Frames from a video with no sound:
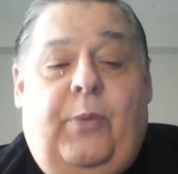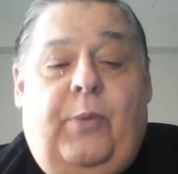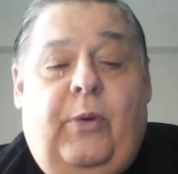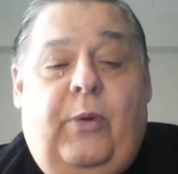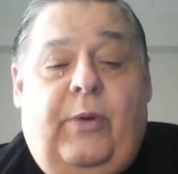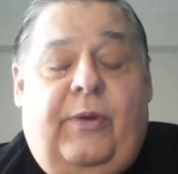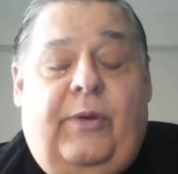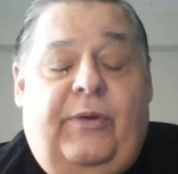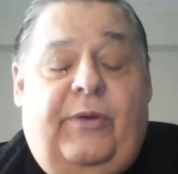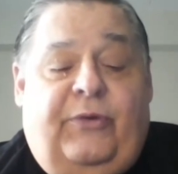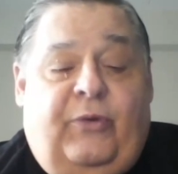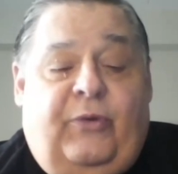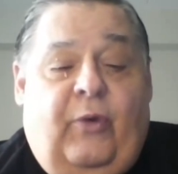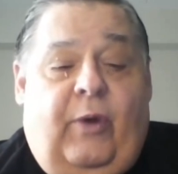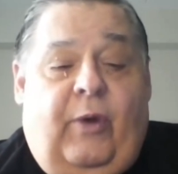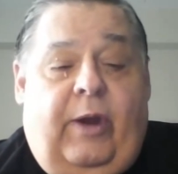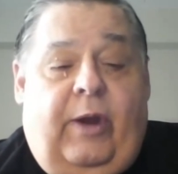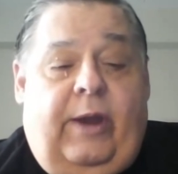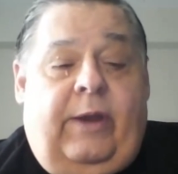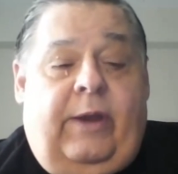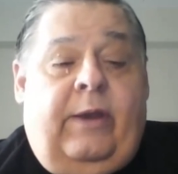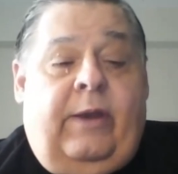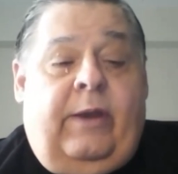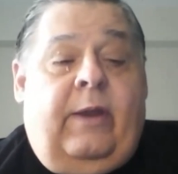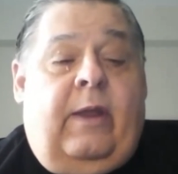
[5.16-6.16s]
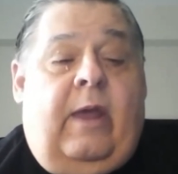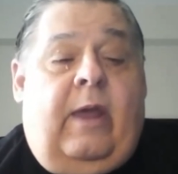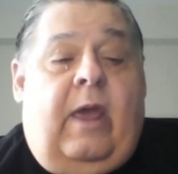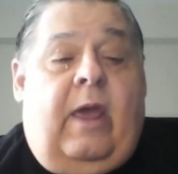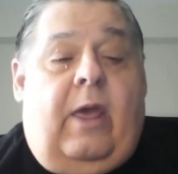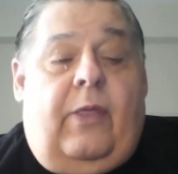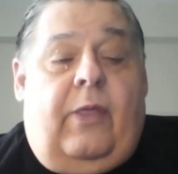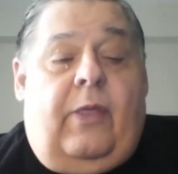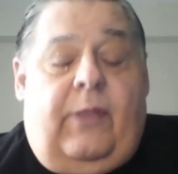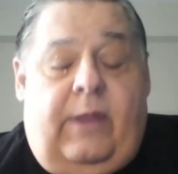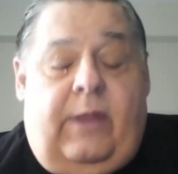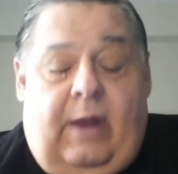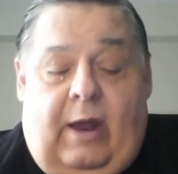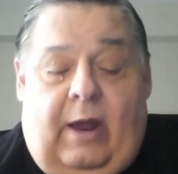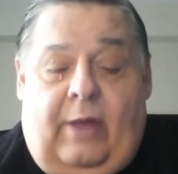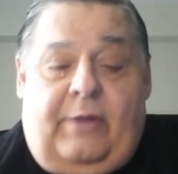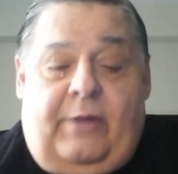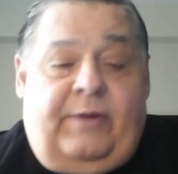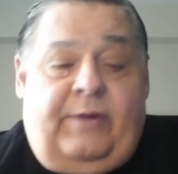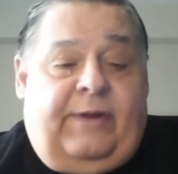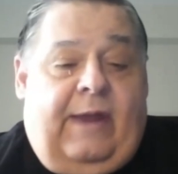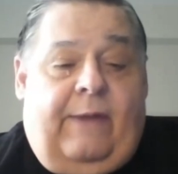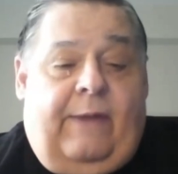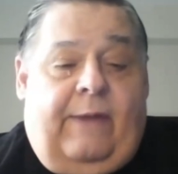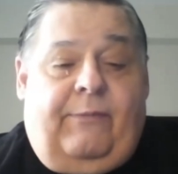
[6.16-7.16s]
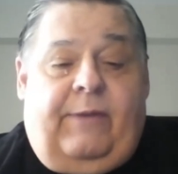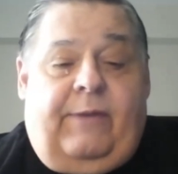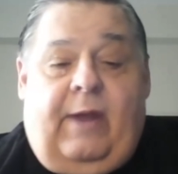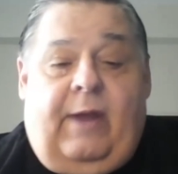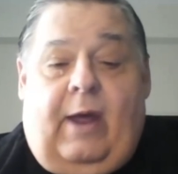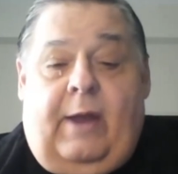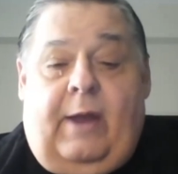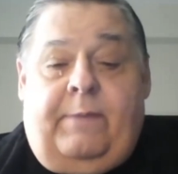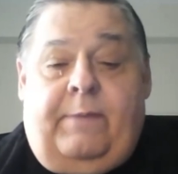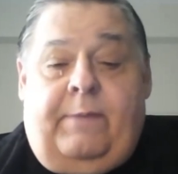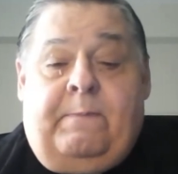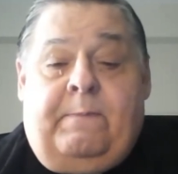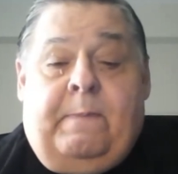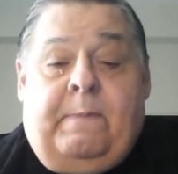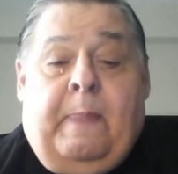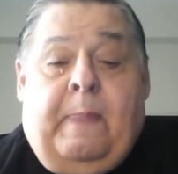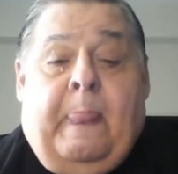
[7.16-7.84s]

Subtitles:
you're enjoying the others I've done.